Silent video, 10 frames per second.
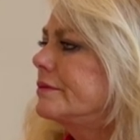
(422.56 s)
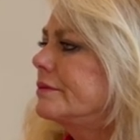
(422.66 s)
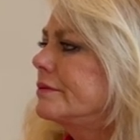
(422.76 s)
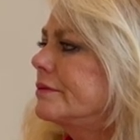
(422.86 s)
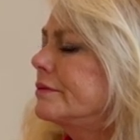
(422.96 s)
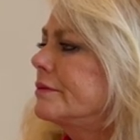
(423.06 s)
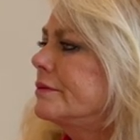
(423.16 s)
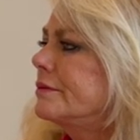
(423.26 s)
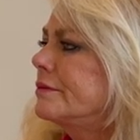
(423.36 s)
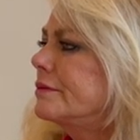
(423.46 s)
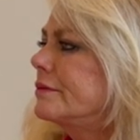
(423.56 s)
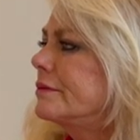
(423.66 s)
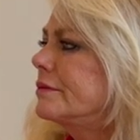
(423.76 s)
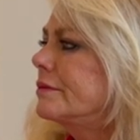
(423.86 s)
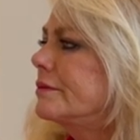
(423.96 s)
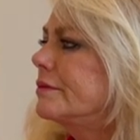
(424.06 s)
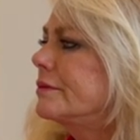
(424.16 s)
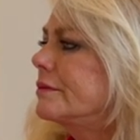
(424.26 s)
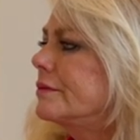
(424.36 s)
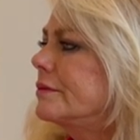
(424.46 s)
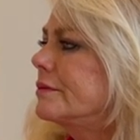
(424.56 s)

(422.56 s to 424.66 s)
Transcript: (not speaking)